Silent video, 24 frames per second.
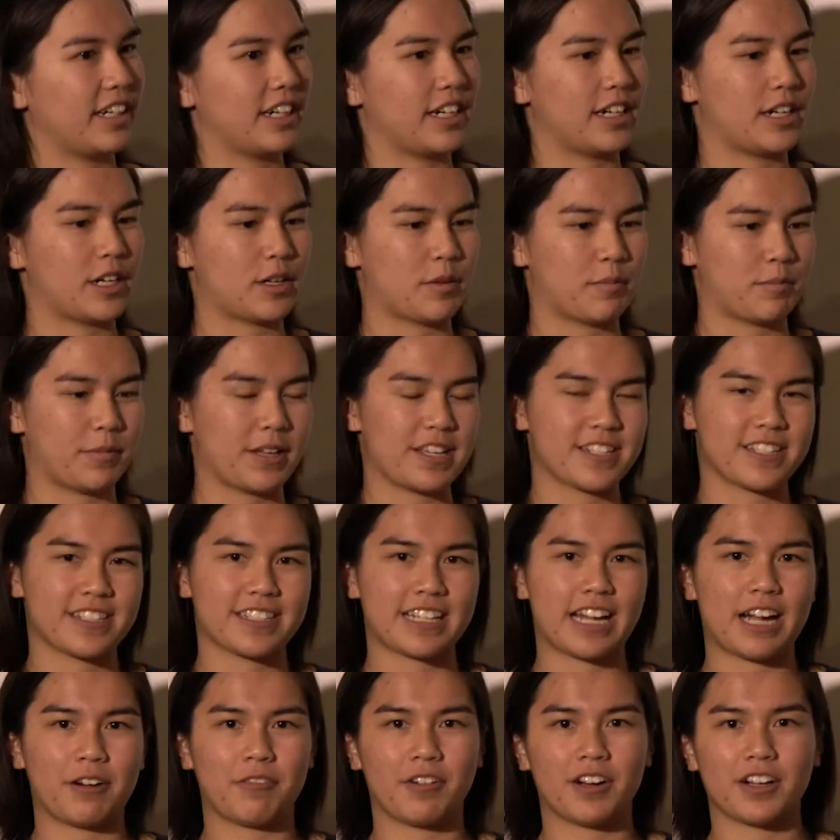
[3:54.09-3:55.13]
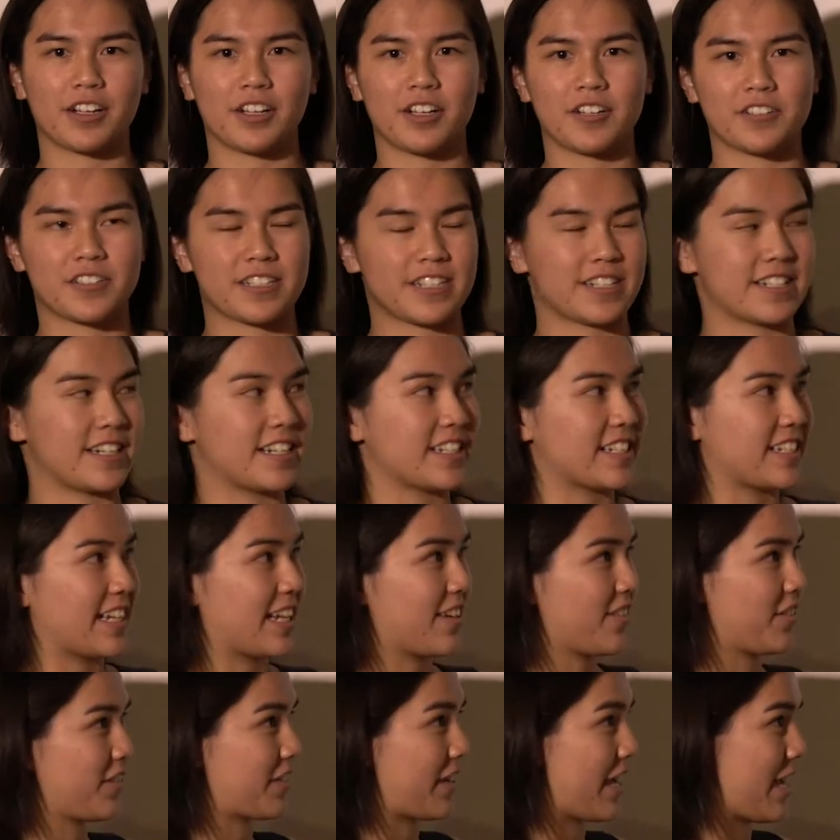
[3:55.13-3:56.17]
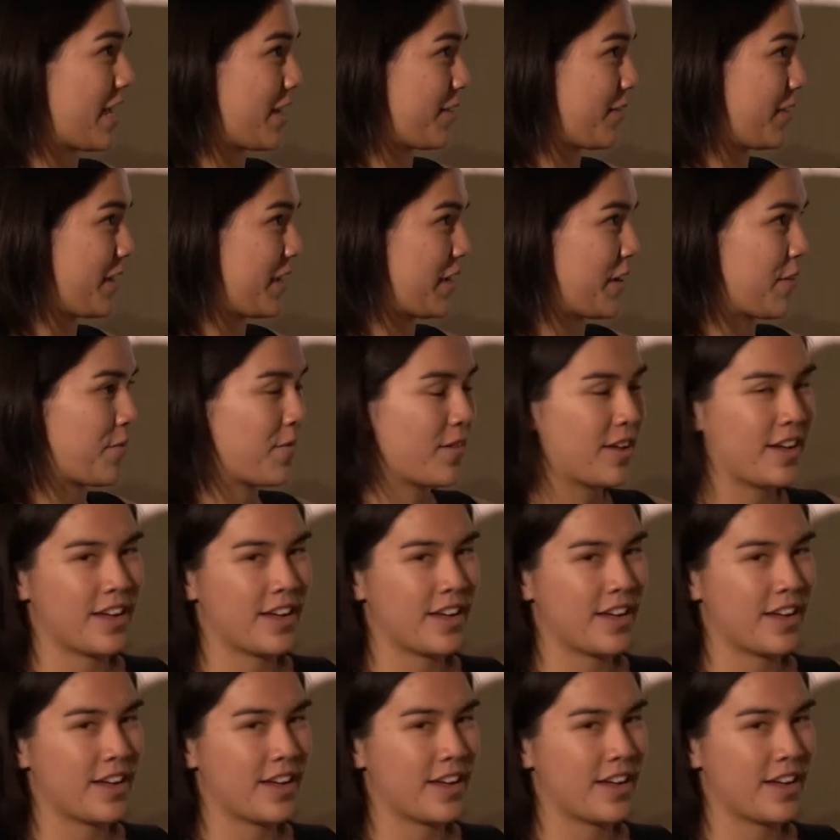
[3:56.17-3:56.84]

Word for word: um, places that I want to go, such as Naval Academy.